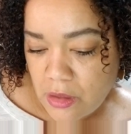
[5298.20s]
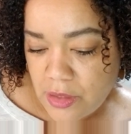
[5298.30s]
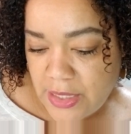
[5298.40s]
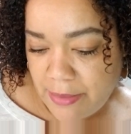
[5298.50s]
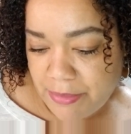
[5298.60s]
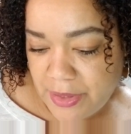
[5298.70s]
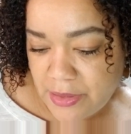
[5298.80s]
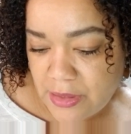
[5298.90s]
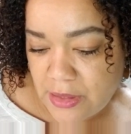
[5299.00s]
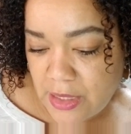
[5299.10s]

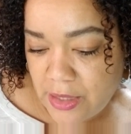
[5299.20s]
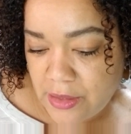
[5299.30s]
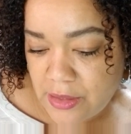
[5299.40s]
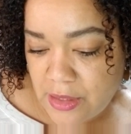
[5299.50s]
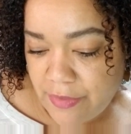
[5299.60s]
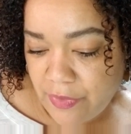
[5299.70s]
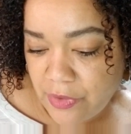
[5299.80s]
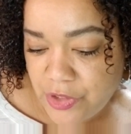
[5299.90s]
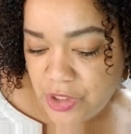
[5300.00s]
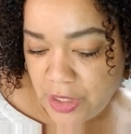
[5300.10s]
tempests and is
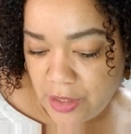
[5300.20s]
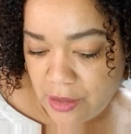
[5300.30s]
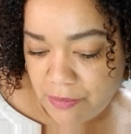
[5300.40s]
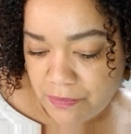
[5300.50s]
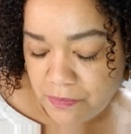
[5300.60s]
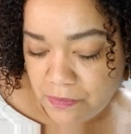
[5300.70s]
never shaken.